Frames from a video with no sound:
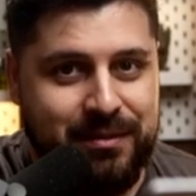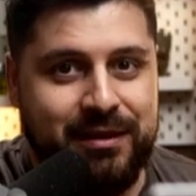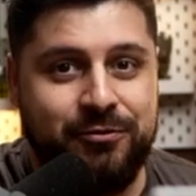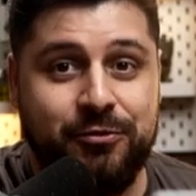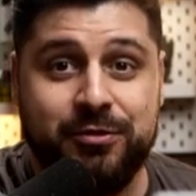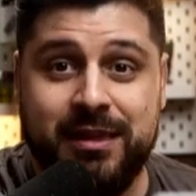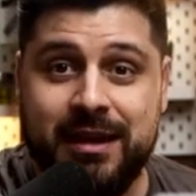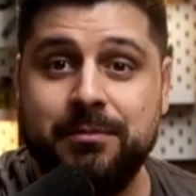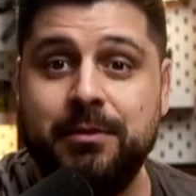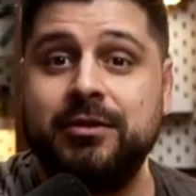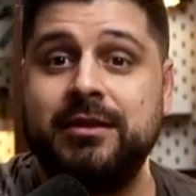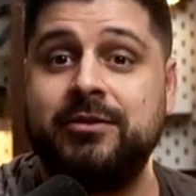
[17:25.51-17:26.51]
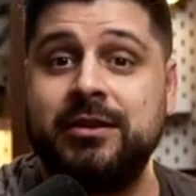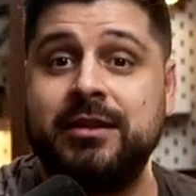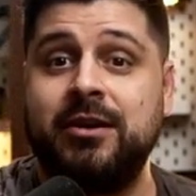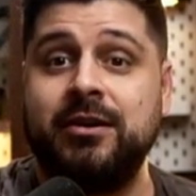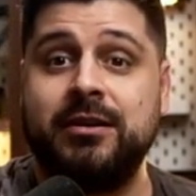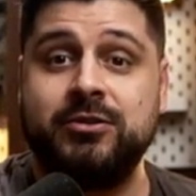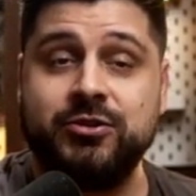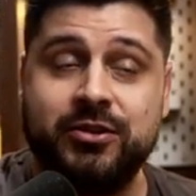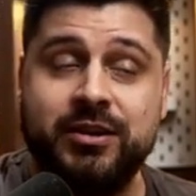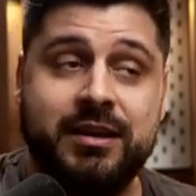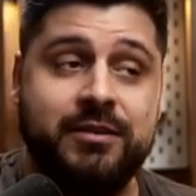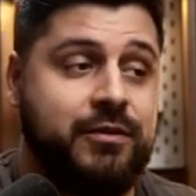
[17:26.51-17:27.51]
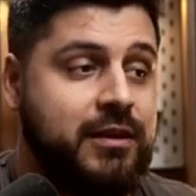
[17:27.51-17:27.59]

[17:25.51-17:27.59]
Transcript: If you think about their entire journey, if,